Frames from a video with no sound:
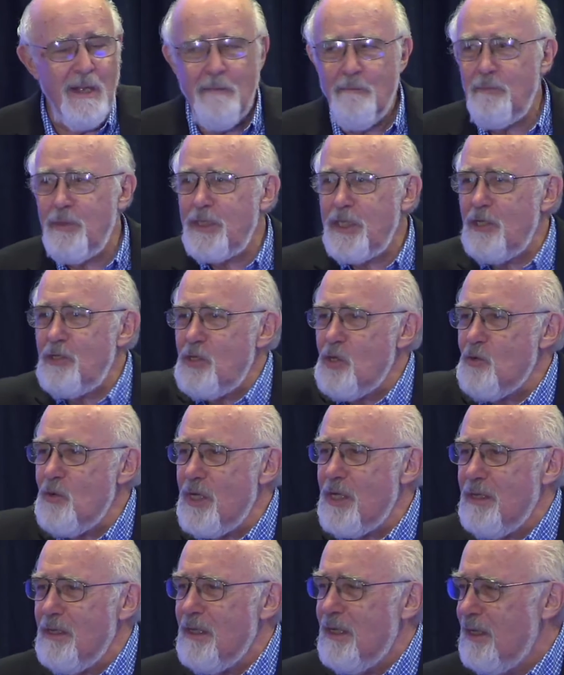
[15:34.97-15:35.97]
But they're
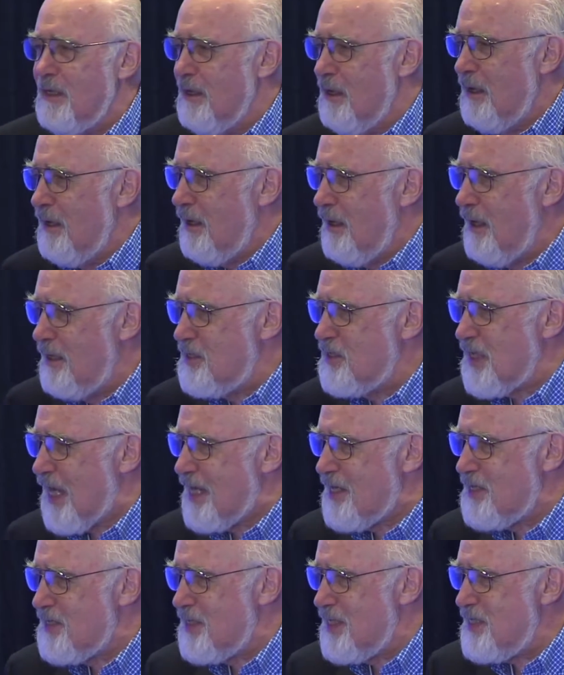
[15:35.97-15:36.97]
doing
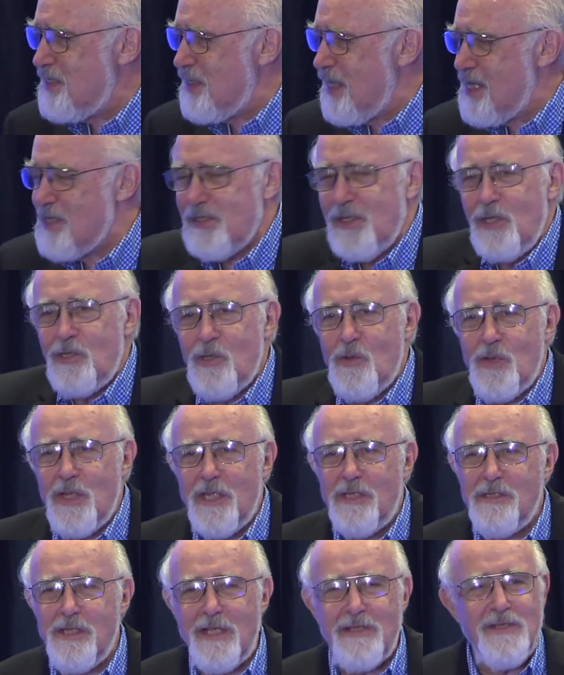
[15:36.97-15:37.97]
sites these days, they're doing a
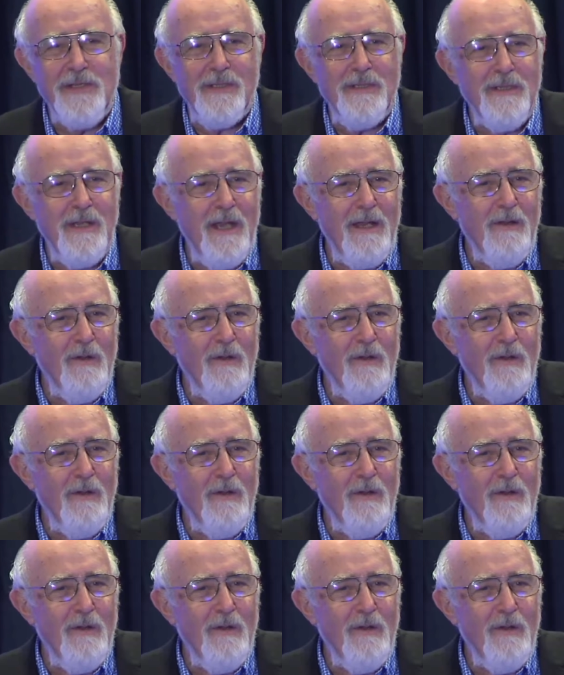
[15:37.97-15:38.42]
dozen